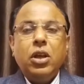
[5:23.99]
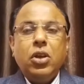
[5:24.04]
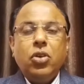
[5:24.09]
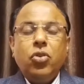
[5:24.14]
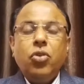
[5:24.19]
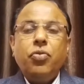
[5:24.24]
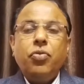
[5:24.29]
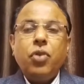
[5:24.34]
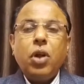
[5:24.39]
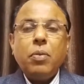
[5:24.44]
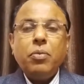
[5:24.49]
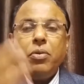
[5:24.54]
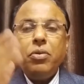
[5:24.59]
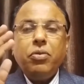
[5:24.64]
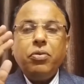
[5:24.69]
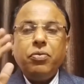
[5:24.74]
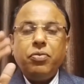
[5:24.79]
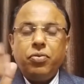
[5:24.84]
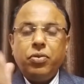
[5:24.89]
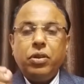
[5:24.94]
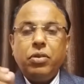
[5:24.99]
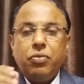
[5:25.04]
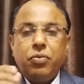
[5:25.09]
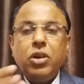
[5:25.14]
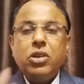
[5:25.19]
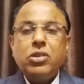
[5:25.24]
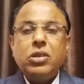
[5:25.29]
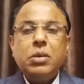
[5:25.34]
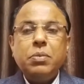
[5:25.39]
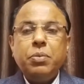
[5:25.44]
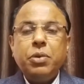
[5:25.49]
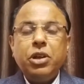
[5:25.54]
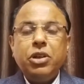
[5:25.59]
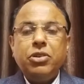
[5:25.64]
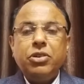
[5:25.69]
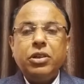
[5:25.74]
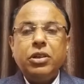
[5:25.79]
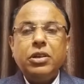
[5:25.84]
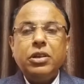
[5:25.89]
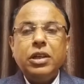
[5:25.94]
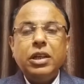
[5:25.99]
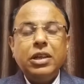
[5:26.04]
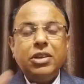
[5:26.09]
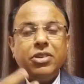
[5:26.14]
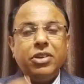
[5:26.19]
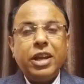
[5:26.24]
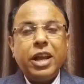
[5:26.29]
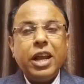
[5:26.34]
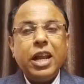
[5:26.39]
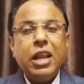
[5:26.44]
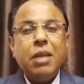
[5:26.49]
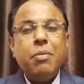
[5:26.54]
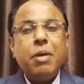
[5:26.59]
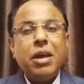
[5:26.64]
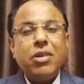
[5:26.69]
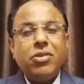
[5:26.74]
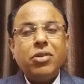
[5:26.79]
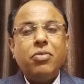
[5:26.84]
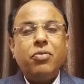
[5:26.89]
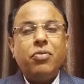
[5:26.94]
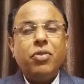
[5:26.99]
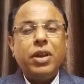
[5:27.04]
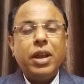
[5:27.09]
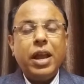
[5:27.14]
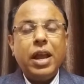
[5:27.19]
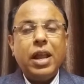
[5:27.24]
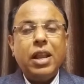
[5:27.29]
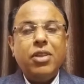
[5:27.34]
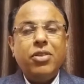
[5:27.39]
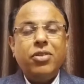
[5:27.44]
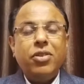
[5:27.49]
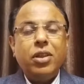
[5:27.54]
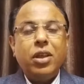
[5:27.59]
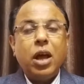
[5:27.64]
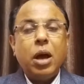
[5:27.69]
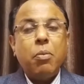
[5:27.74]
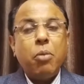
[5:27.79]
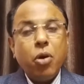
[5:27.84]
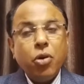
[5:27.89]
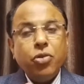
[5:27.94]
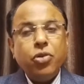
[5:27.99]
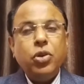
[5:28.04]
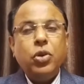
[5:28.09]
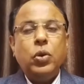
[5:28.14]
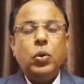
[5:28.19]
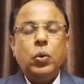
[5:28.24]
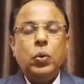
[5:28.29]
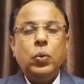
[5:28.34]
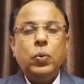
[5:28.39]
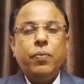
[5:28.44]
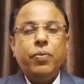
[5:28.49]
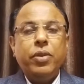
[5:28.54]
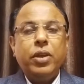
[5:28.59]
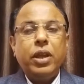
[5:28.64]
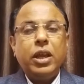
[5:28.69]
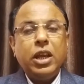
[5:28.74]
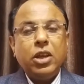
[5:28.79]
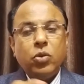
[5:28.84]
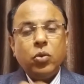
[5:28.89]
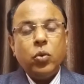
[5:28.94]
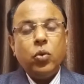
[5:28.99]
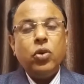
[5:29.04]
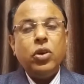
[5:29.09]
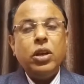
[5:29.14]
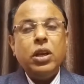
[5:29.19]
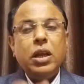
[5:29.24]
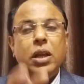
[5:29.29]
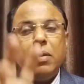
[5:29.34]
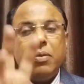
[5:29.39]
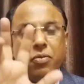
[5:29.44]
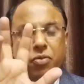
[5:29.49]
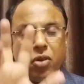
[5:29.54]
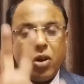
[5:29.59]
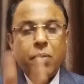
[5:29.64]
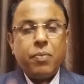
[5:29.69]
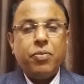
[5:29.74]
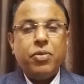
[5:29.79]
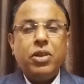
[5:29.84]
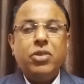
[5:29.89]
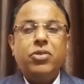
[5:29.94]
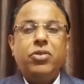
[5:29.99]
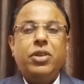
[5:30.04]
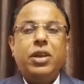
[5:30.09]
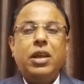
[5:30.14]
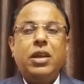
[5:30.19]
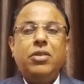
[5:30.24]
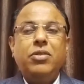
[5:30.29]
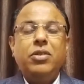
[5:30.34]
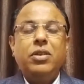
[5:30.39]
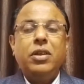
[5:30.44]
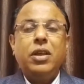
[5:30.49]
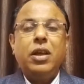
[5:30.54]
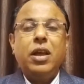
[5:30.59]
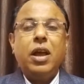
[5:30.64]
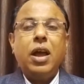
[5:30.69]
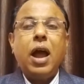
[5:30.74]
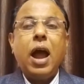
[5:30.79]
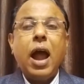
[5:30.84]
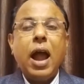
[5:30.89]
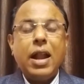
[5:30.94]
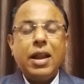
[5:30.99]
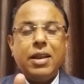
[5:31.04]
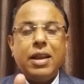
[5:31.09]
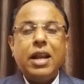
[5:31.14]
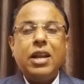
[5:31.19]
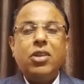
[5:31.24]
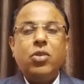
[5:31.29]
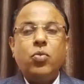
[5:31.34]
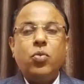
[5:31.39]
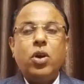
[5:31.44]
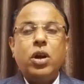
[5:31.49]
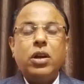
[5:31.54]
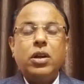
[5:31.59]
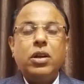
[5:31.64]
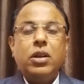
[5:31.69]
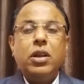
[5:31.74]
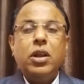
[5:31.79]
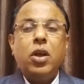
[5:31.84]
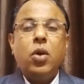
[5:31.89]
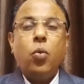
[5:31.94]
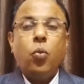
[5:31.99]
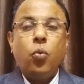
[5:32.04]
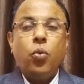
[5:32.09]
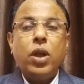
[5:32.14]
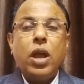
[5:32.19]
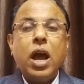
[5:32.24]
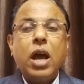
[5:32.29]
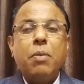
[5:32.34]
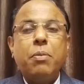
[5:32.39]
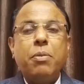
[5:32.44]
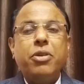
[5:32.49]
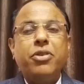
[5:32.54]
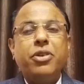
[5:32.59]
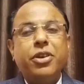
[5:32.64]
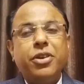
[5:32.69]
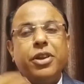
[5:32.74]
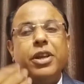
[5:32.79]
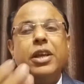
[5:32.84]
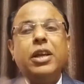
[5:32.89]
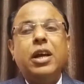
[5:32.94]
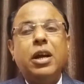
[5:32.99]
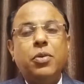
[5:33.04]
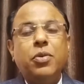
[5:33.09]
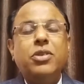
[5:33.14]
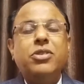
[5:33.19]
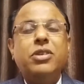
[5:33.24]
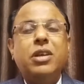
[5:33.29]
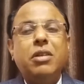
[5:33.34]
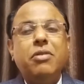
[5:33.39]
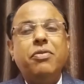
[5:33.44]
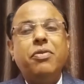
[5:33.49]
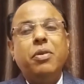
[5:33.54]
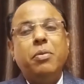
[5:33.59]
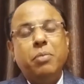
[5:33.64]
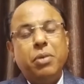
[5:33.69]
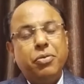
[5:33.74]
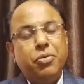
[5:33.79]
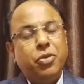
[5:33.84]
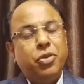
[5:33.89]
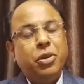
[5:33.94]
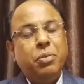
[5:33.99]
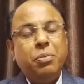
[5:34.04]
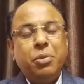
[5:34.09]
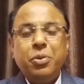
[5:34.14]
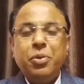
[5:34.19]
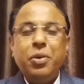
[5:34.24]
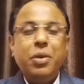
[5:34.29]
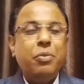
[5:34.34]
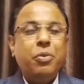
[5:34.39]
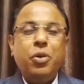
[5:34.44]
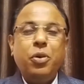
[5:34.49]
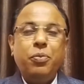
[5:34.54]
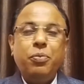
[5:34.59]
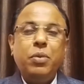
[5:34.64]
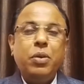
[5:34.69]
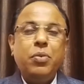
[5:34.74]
So from the first impression is gained by someone else about you is only from these things, and that is what we are presenting ourselves before the people.